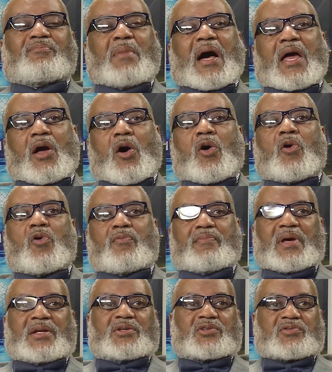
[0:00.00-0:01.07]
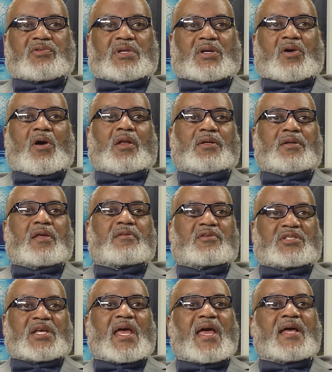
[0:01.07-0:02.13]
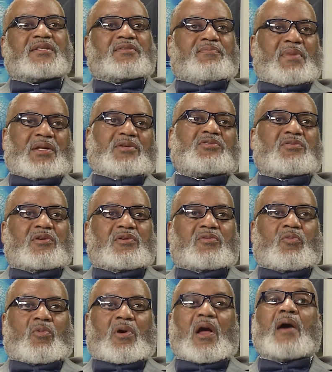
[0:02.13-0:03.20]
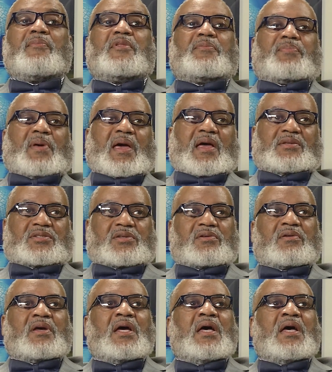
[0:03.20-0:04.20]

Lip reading: my own ministry called Another Chance Ministry, where I'm the pastor.